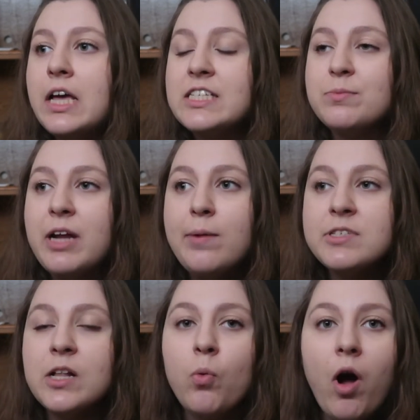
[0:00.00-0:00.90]

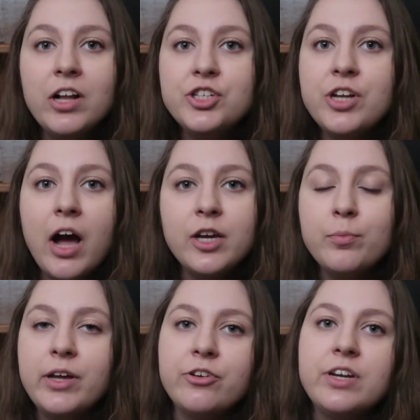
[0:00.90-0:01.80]
Sometimes I'll watch
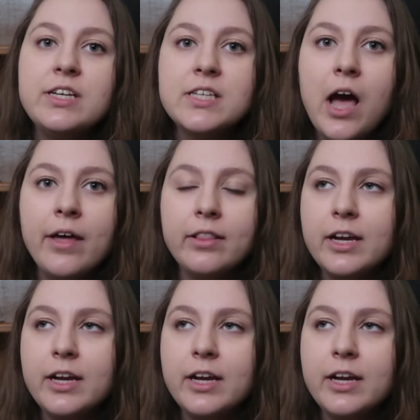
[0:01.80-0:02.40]
documentaries on